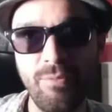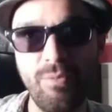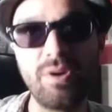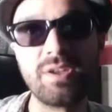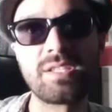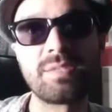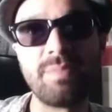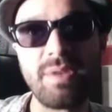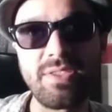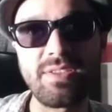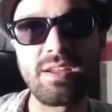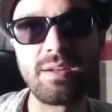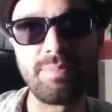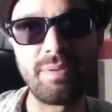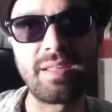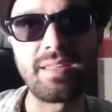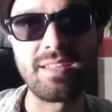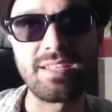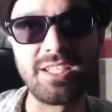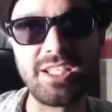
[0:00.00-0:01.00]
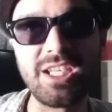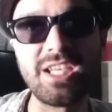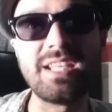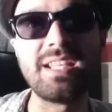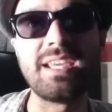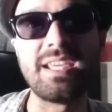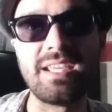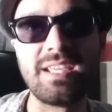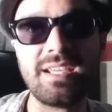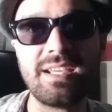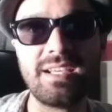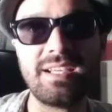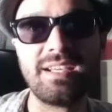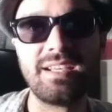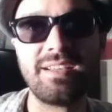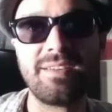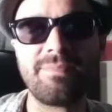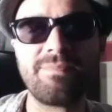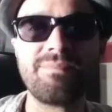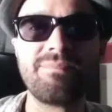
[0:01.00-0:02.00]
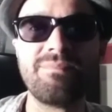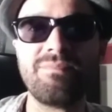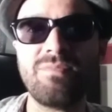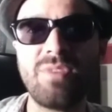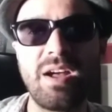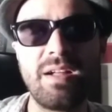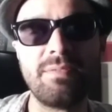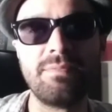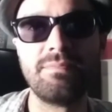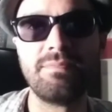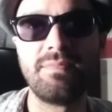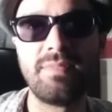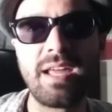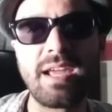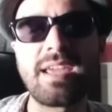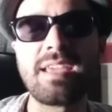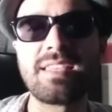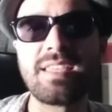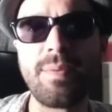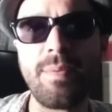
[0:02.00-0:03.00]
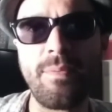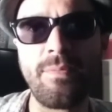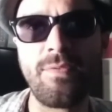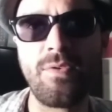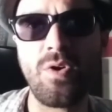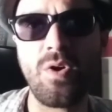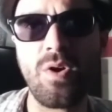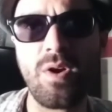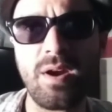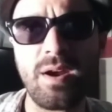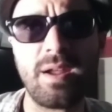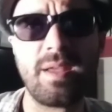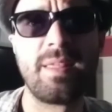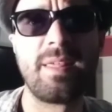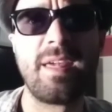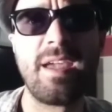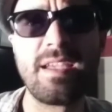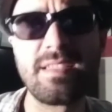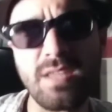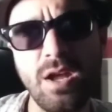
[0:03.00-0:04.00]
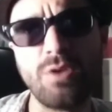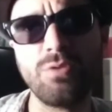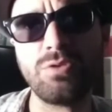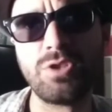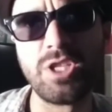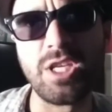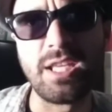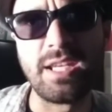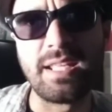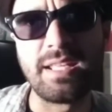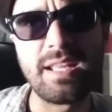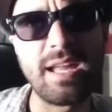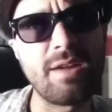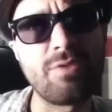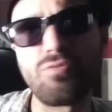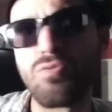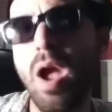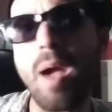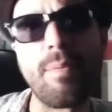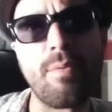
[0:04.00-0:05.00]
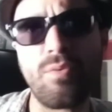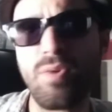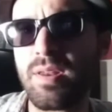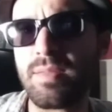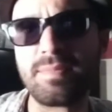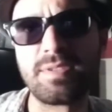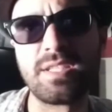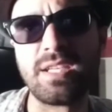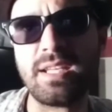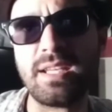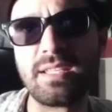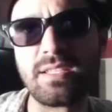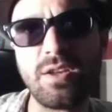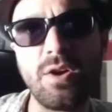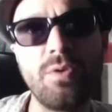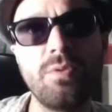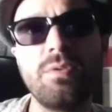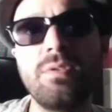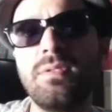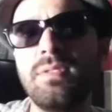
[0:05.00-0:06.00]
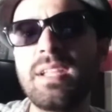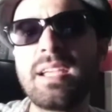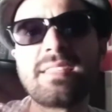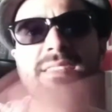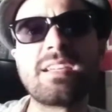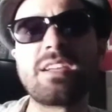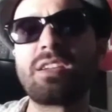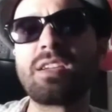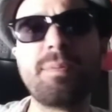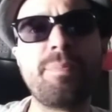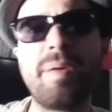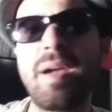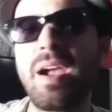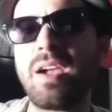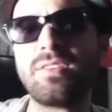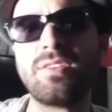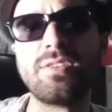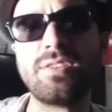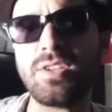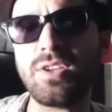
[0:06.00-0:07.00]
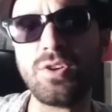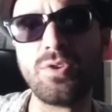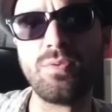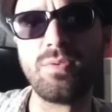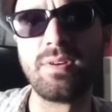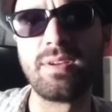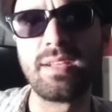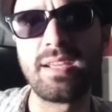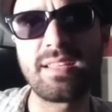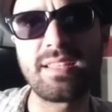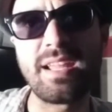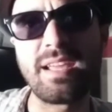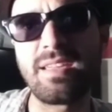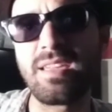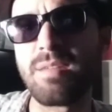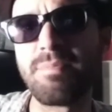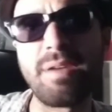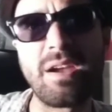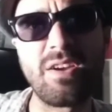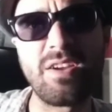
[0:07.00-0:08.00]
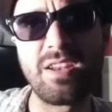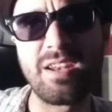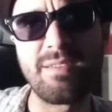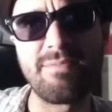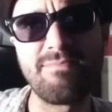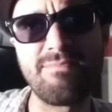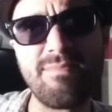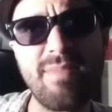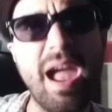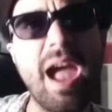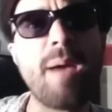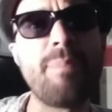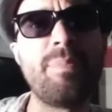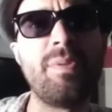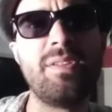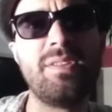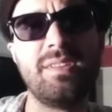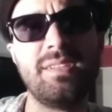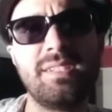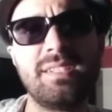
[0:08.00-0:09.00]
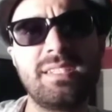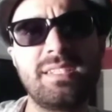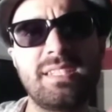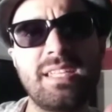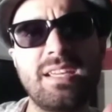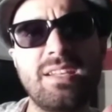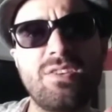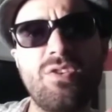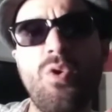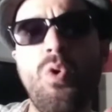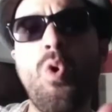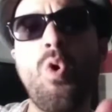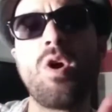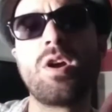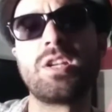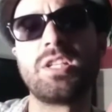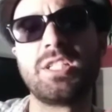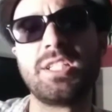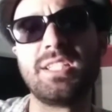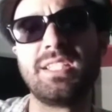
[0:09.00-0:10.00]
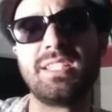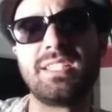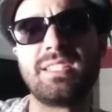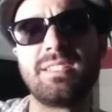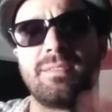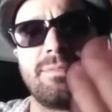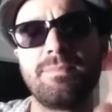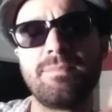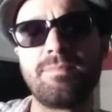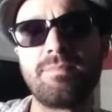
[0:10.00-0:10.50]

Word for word: Will Smith gonna play the genie! Well, like I said before, his own genie, not Robin Williams' genie, so let's not compare the two. It's like comparing apples and oranges.